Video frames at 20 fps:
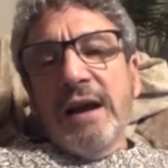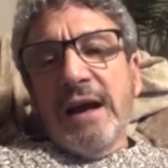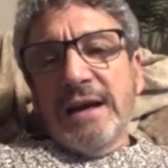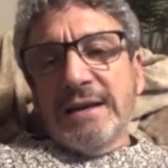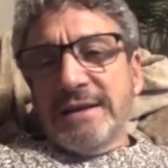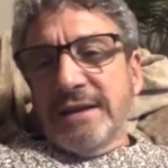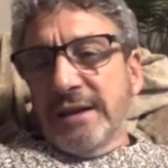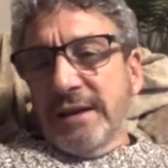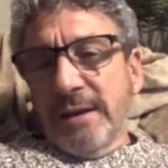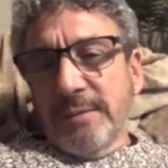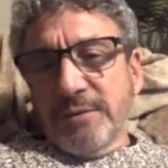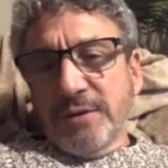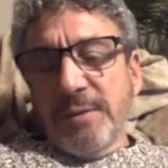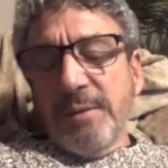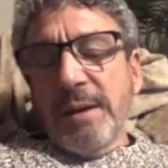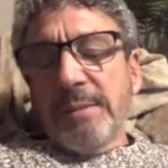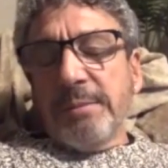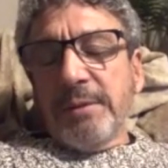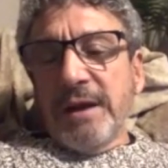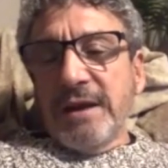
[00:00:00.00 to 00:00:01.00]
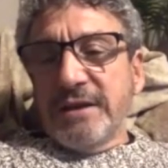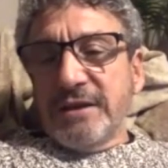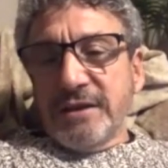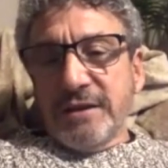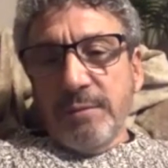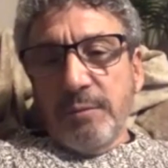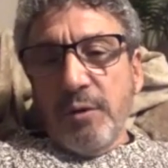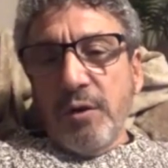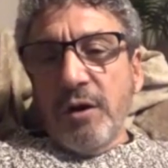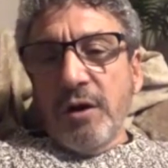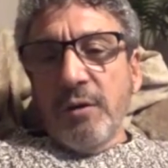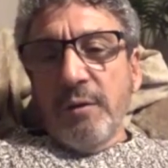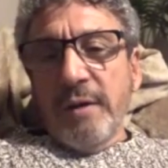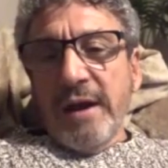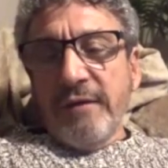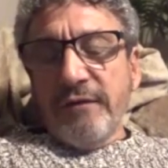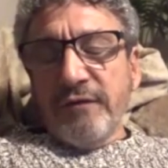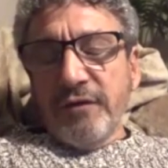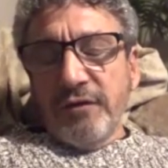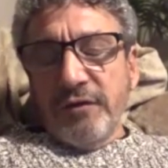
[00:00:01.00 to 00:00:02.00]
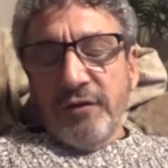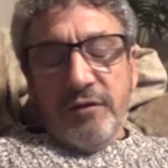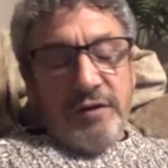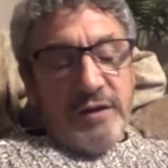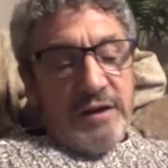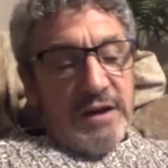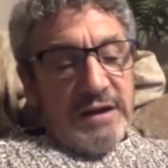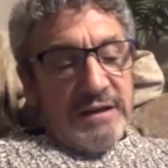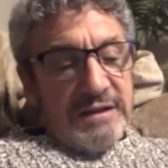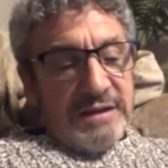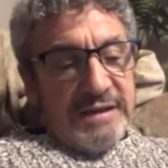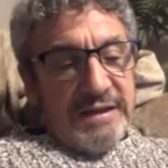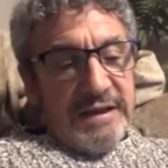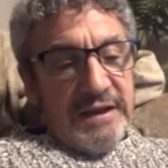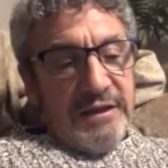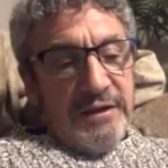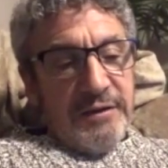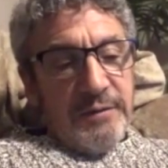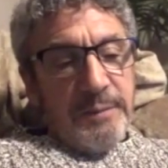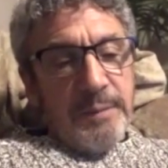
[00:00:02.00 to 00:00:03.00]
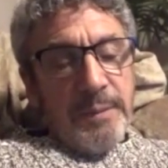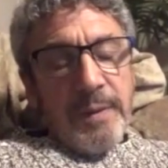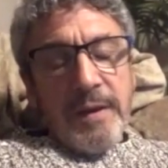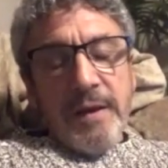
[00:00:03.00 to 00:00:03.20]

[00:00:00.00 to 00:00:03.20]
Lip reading: I said, come to my place tomorrow afternoon and I'll see you.